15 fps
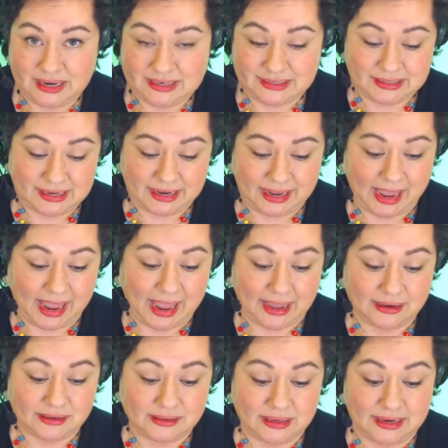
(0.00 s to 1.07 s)
isn't a
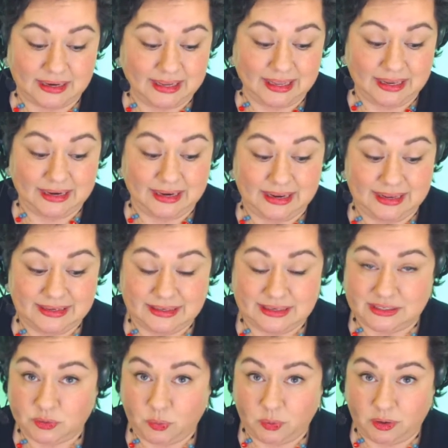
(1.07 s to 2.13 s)
cat, and a kitten isn't a
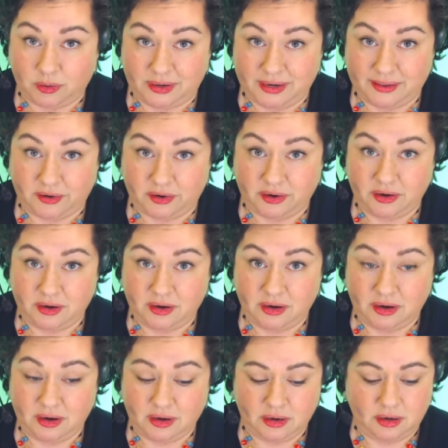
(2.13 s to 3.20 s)
squirrel either.
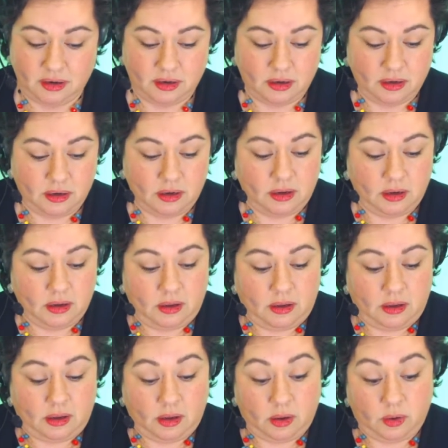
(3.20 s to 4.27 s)

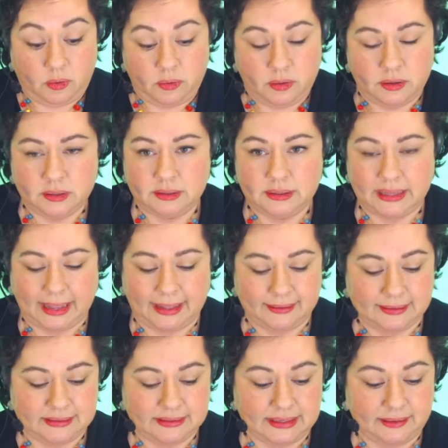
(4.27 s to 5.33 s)
Oh,
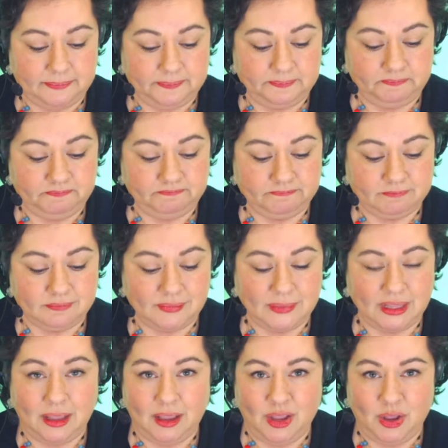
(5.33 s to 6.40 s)
Alice said.
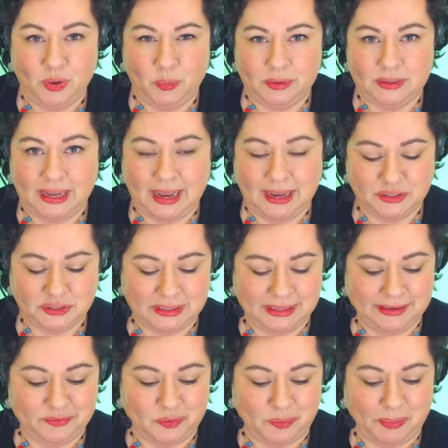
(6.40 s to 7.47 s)
When the ash
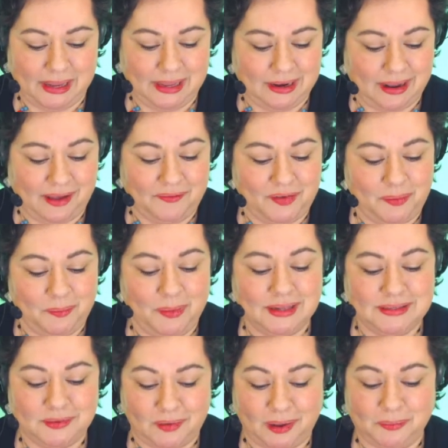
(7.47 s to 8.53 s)
leaves were big enough,
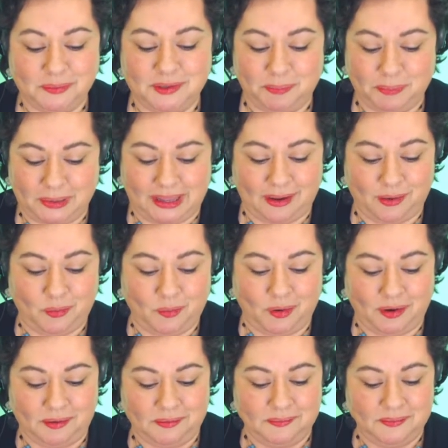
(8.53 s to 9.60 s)
Almanzo helped to plant
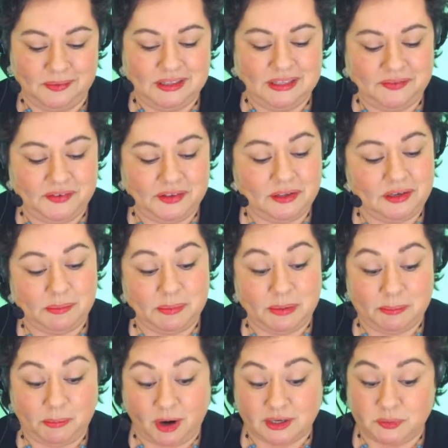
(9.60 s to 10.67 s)
corn. The field had been
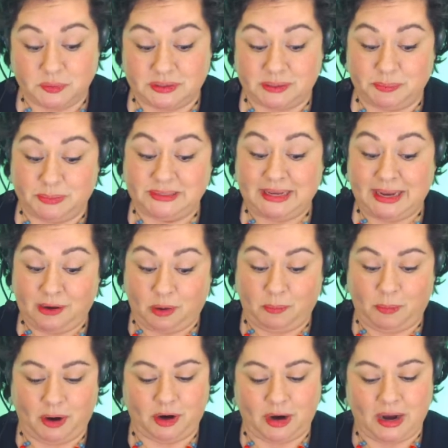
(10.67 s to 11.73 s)
marked with the potato
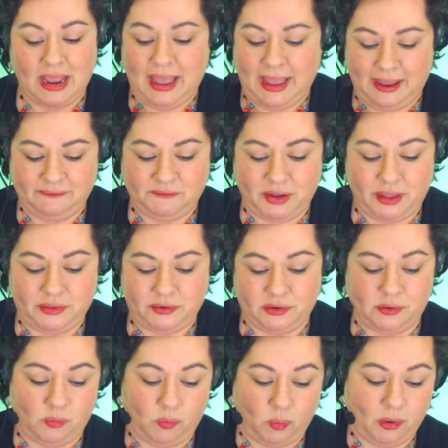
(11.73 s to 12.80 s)
marker, and Father
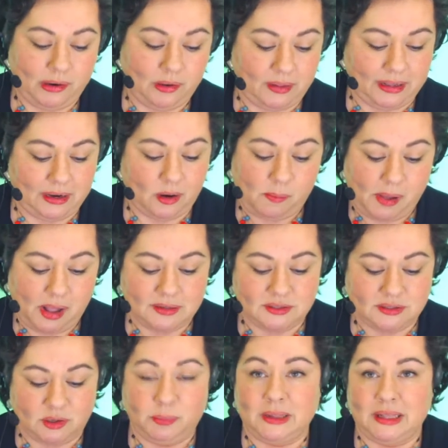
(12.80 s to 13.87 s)
and Royal and
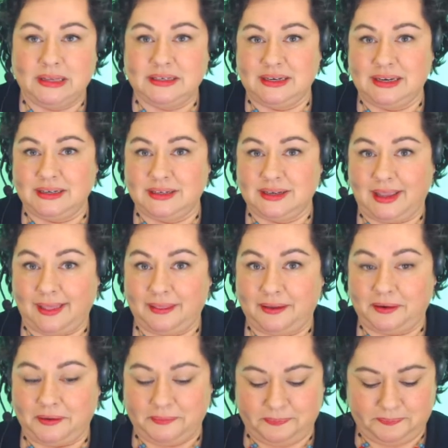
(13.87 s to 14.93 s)
Almanzo planted it together.